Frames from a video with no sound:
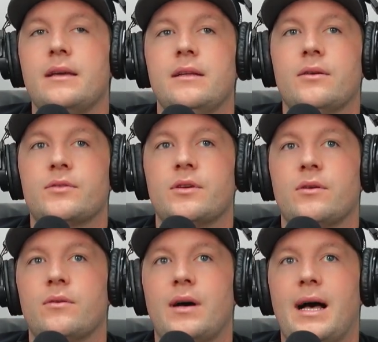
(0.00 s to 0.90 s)

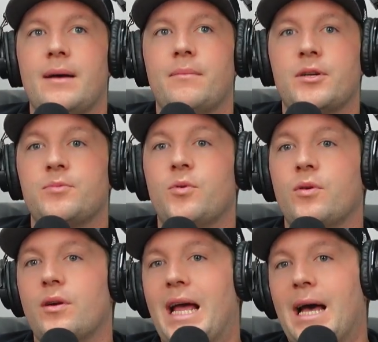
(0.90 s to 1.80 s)
so I'm much
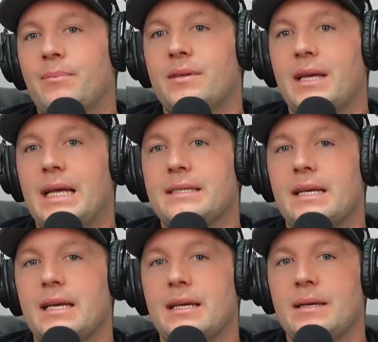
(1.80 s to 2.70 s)
more apt as
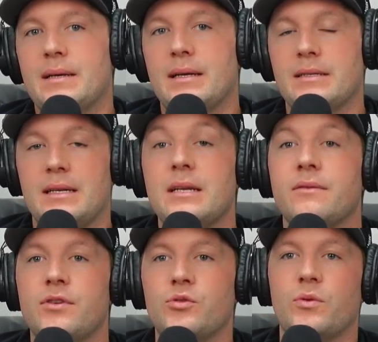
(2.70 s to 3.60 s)
an
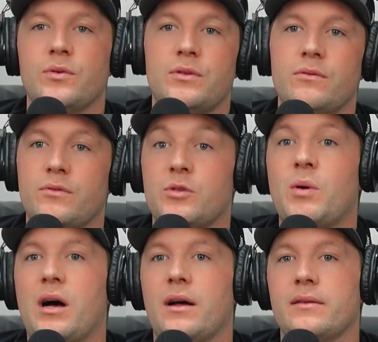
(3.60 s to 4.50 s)
individual to
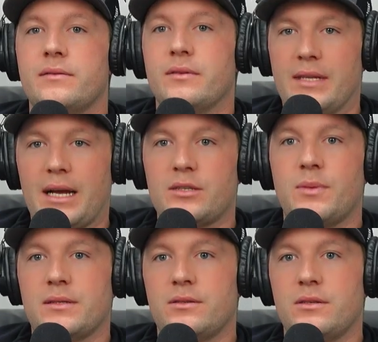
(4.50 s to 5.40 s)
respond to text
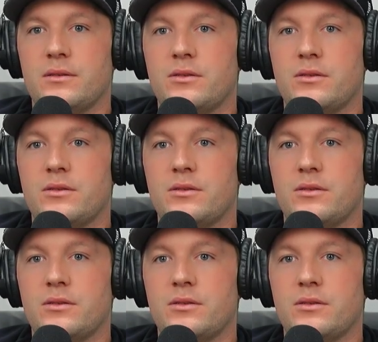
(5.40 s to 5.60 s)
messages.